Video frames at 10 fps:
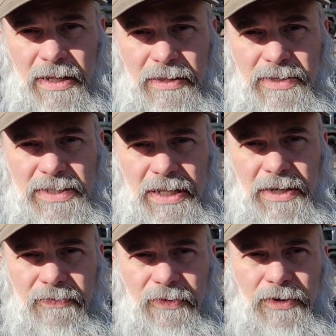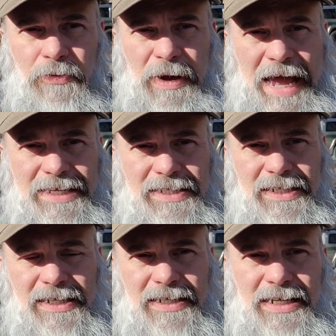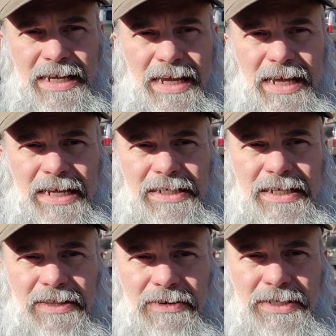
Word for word: just a little further past it. She said there is